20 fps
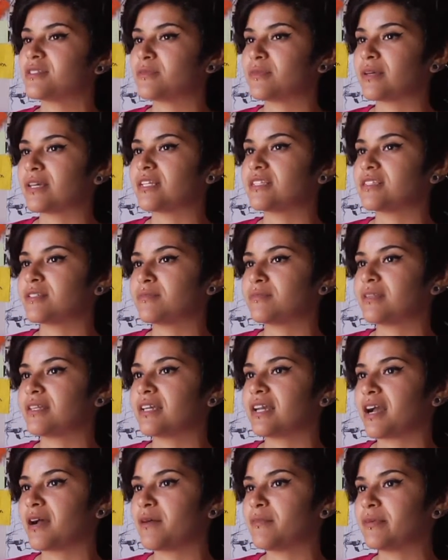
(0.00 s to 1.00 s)
to make
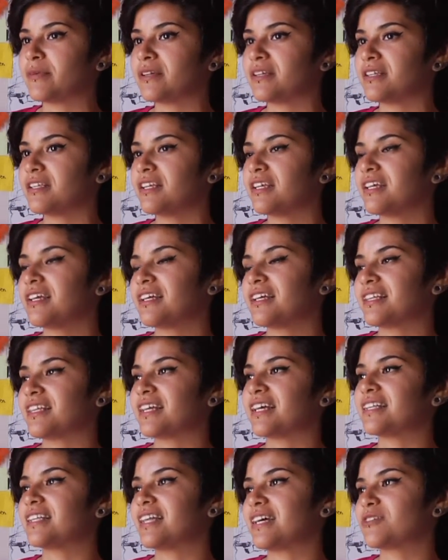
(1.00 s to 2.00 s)
something happen.
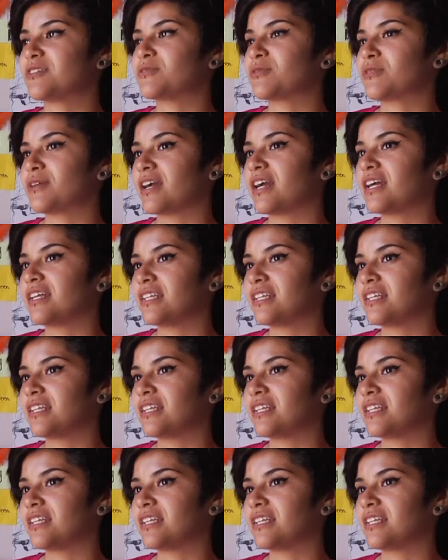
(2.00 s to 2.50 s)
Like that's where I